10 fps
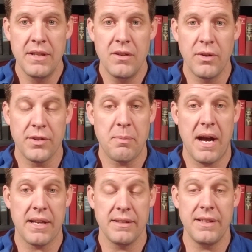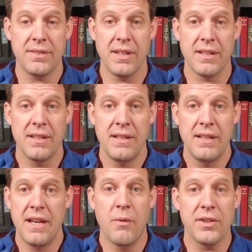was a pocket listing.
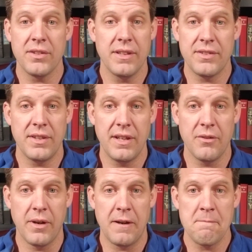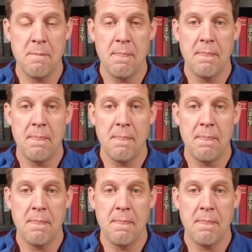It wasn't listed anywhere.